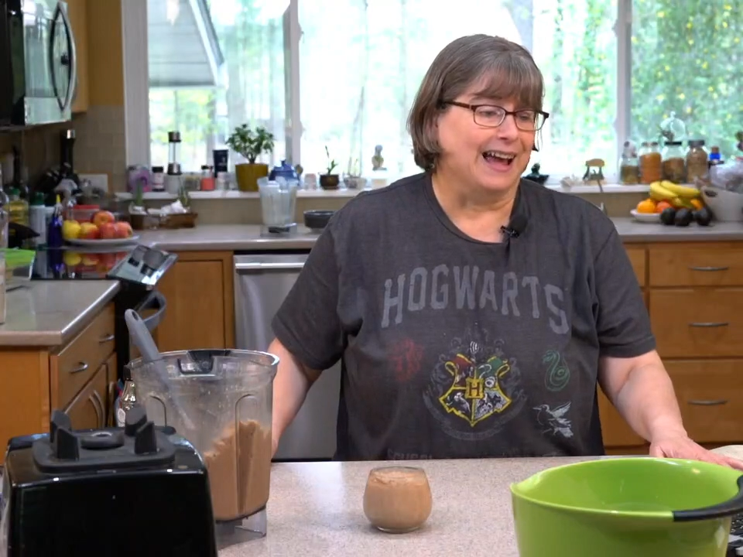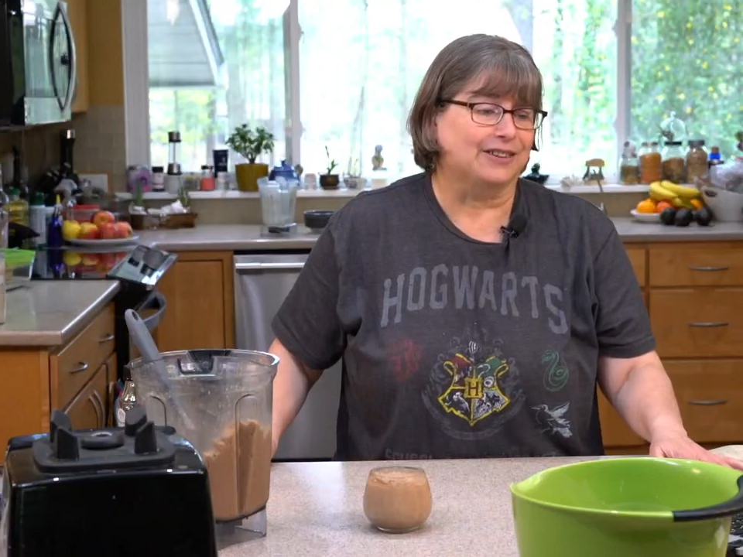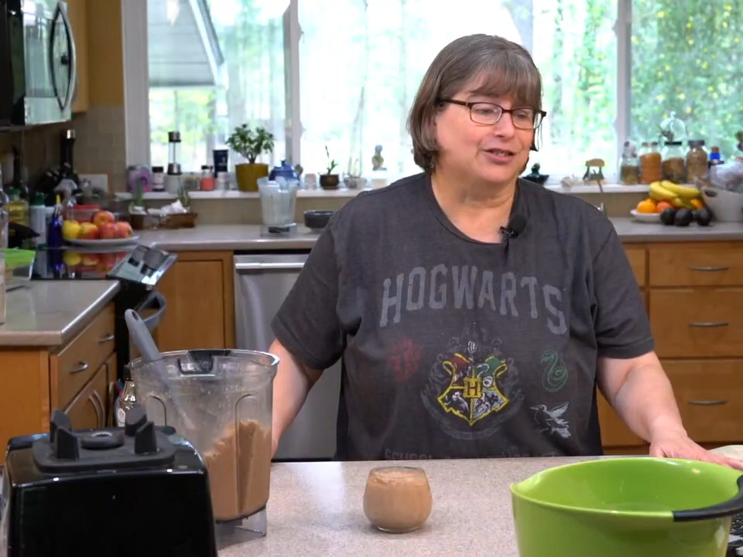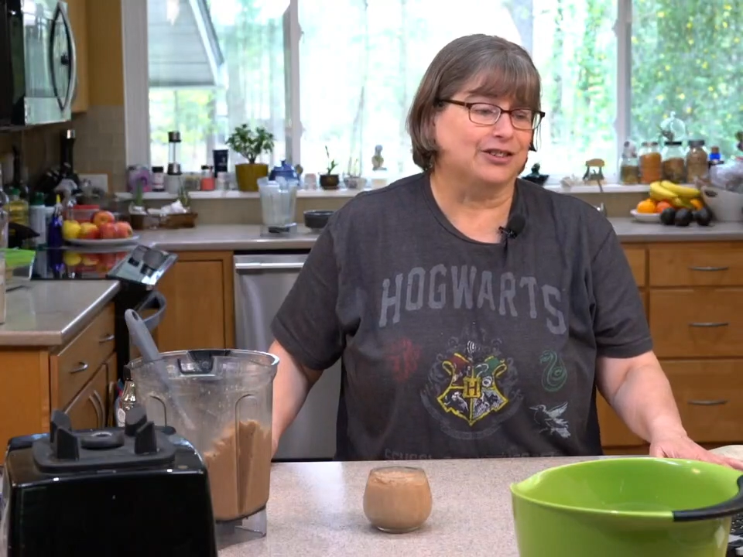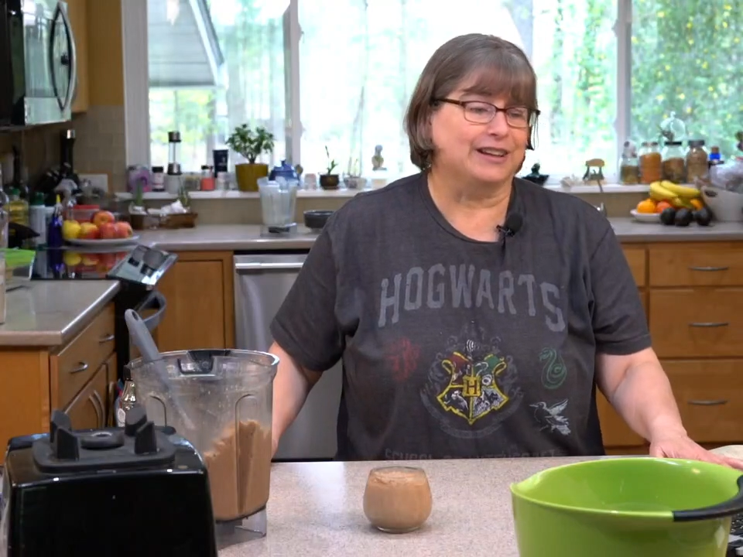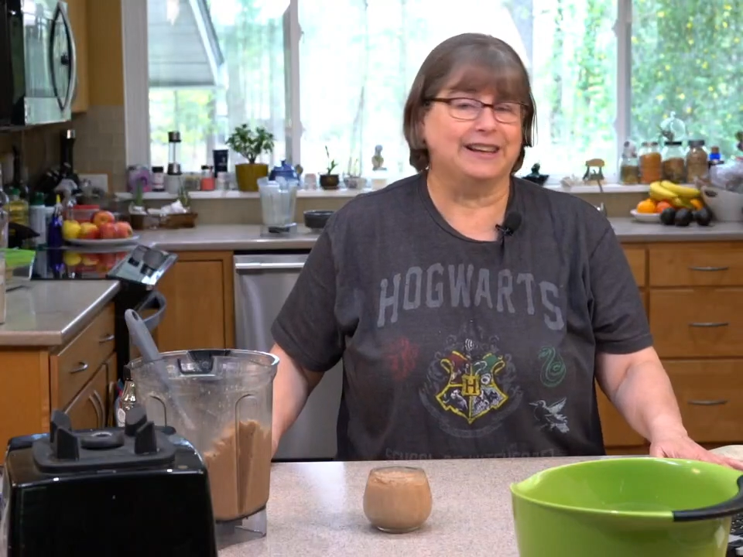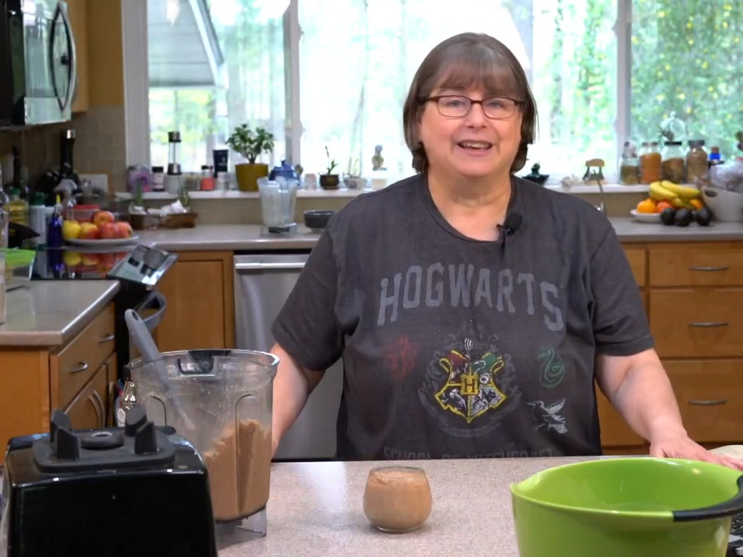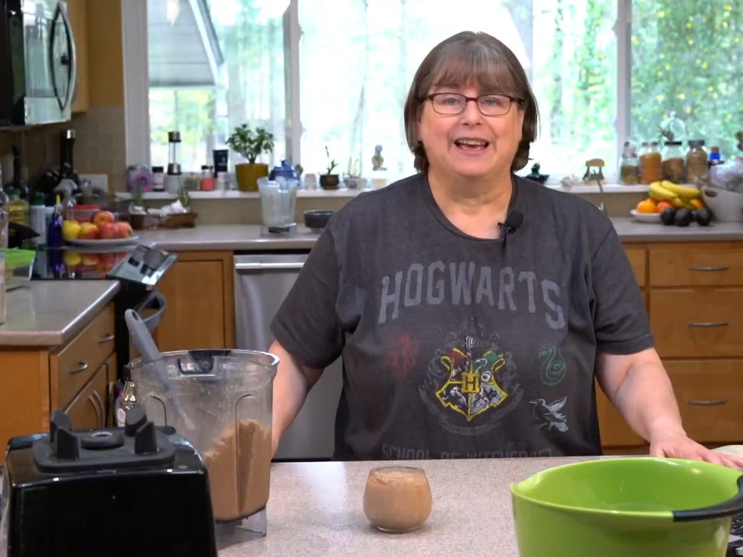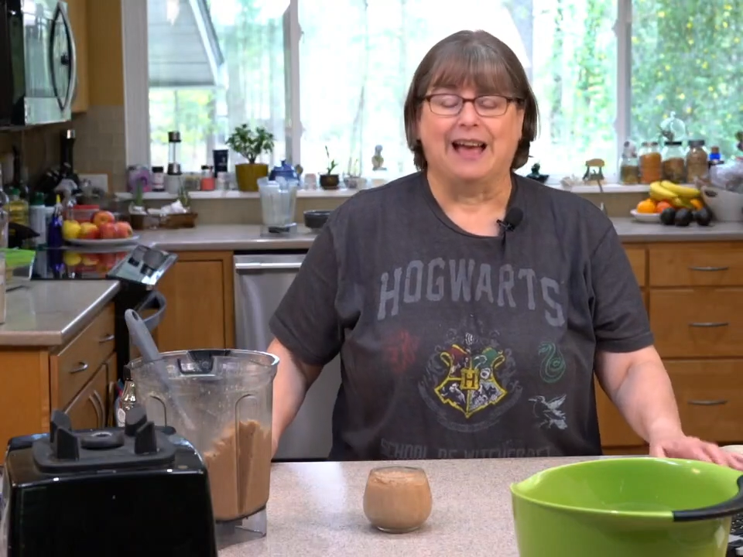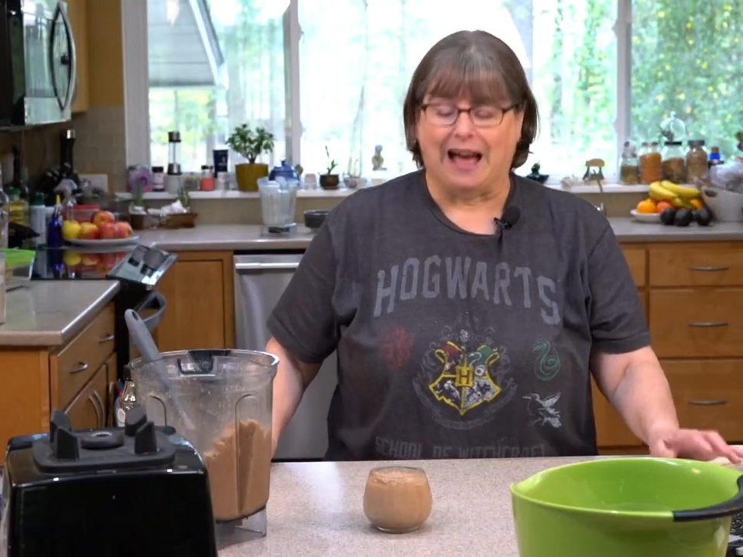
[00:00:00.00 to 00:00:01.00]

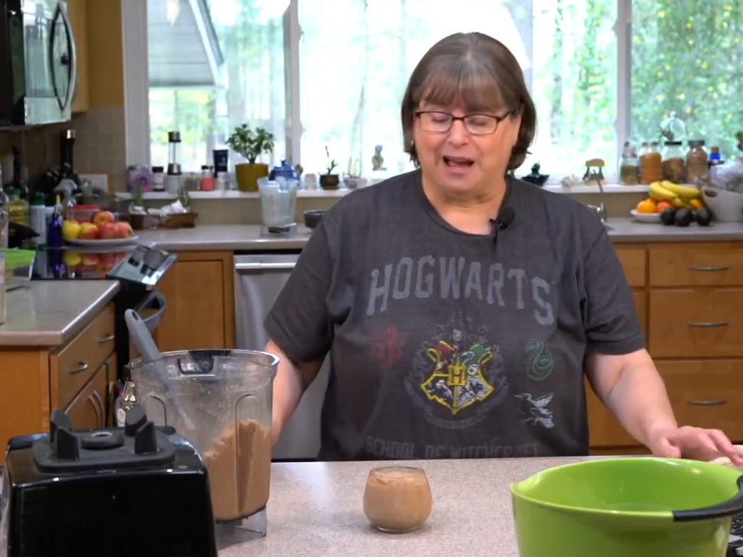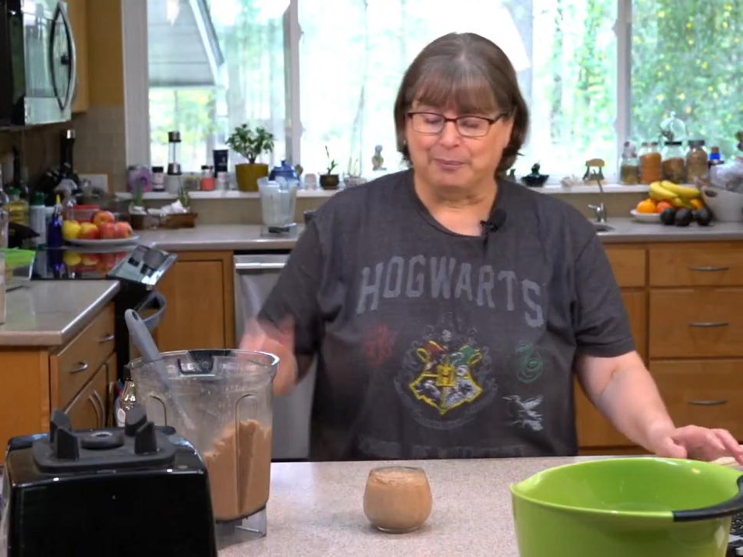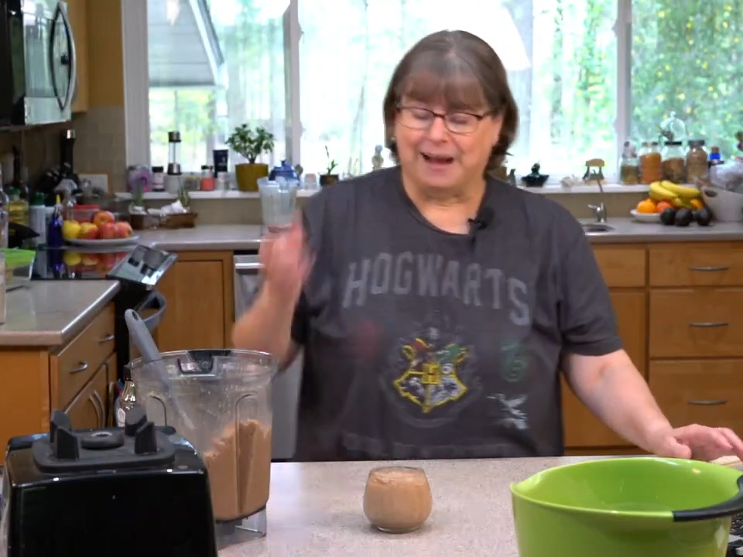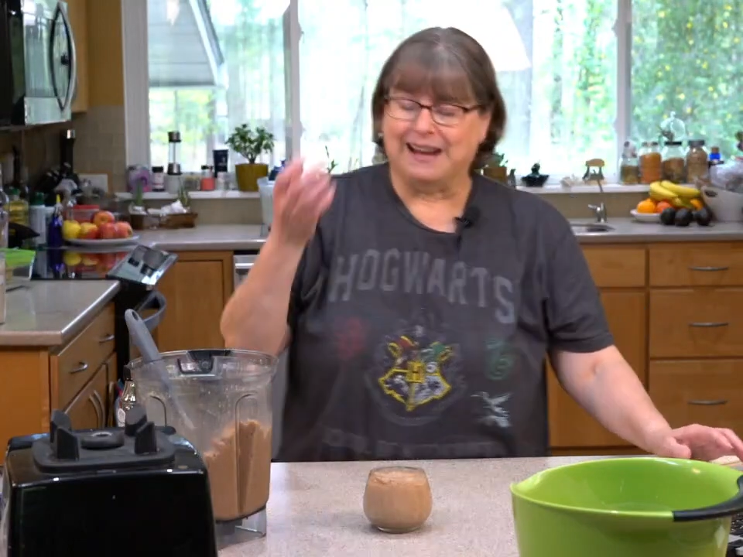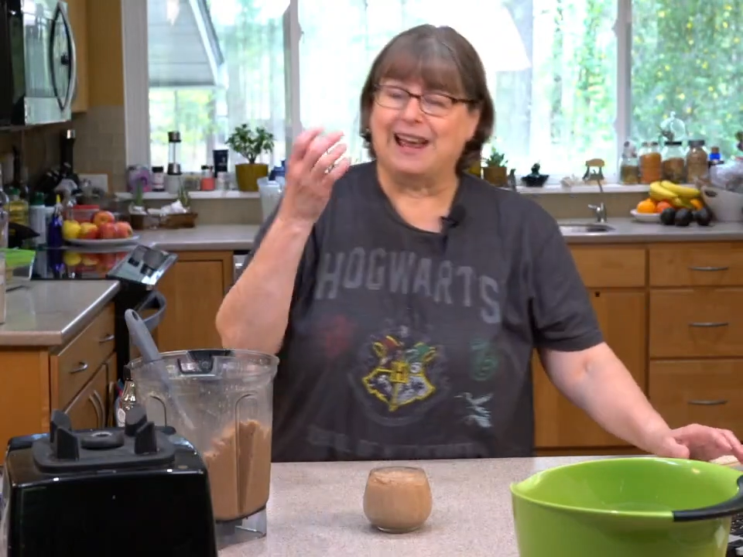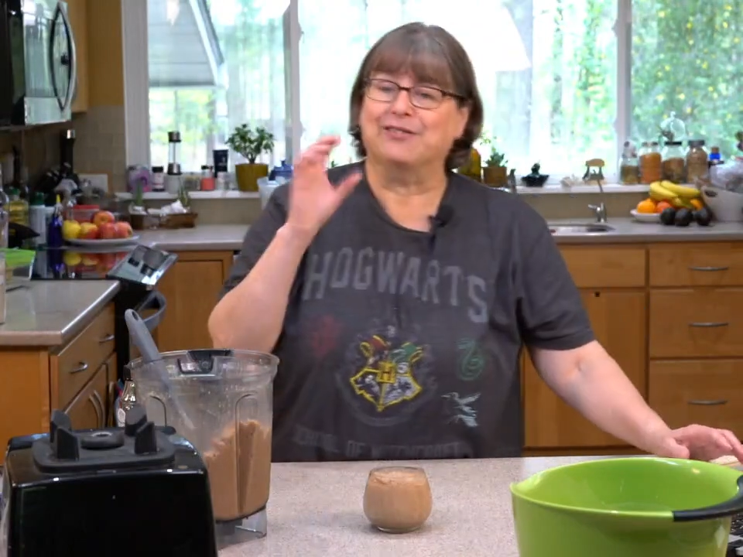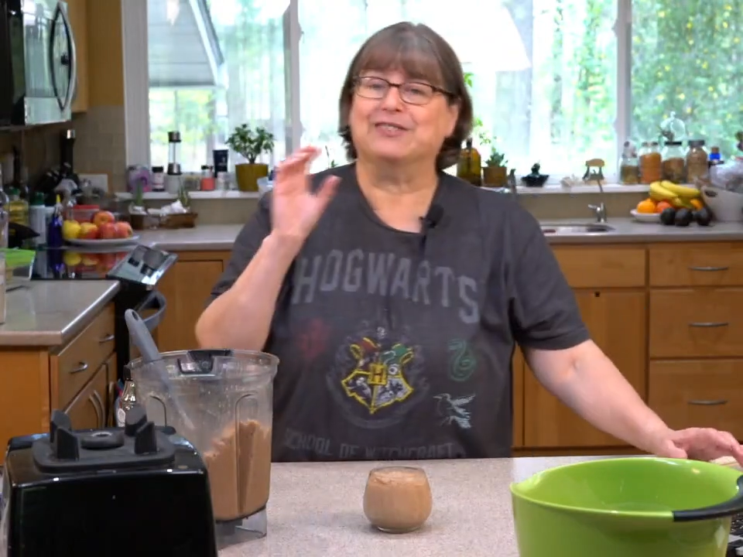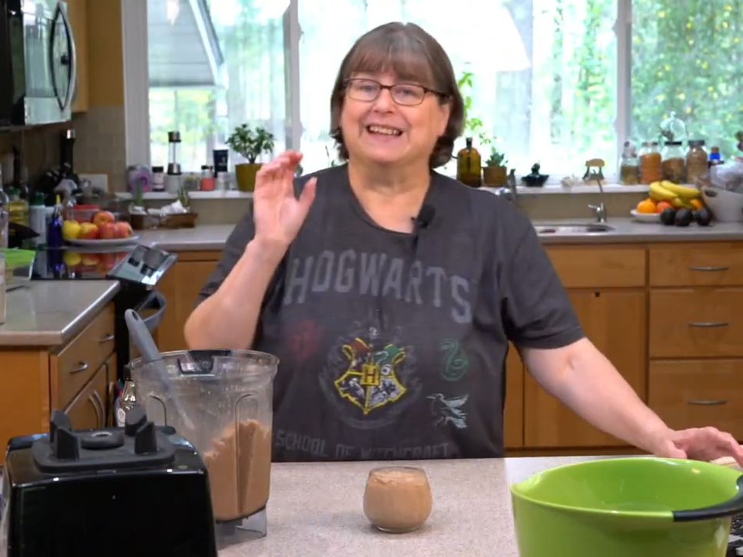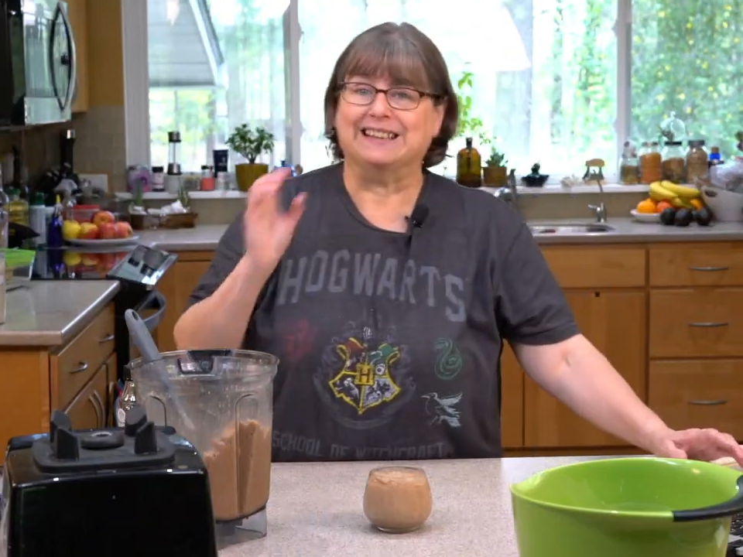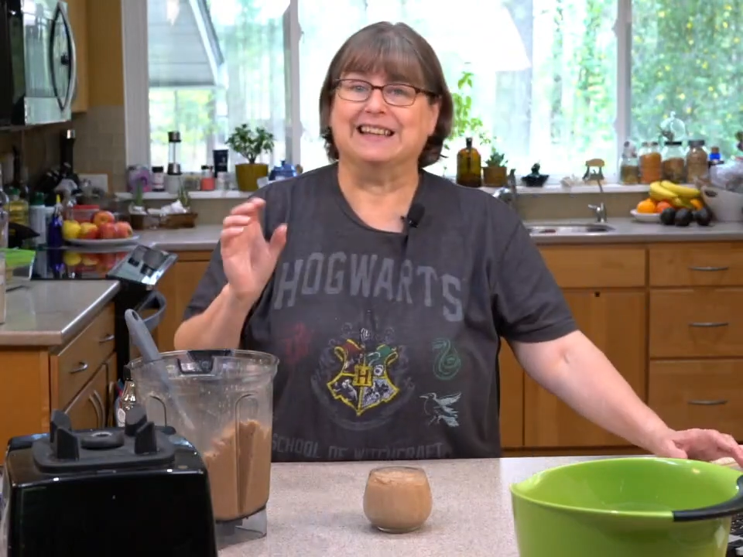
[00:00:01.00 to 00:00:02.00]
Actually, I might
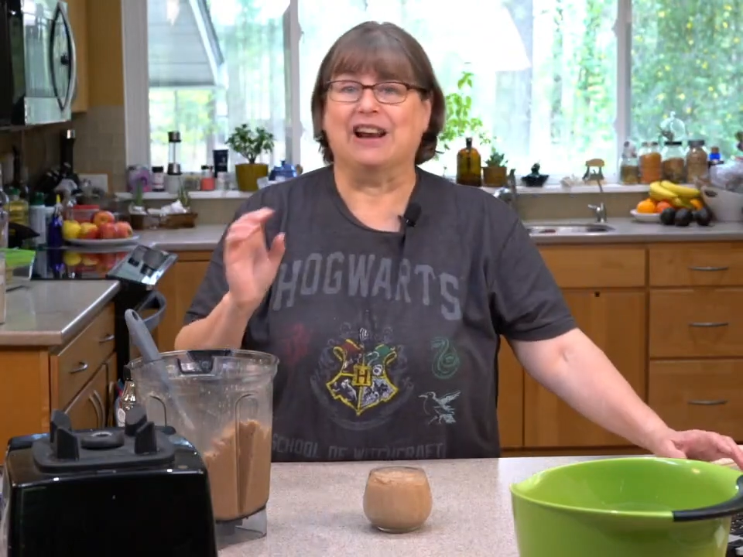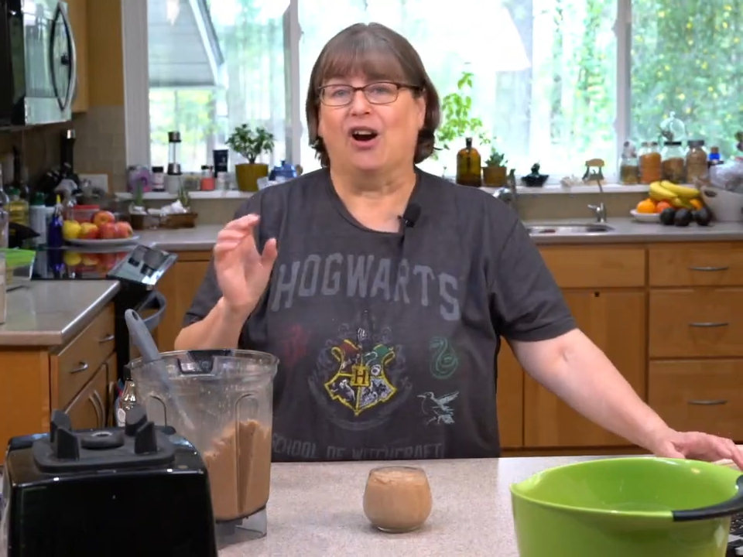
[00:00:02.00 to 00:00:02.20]
have licked it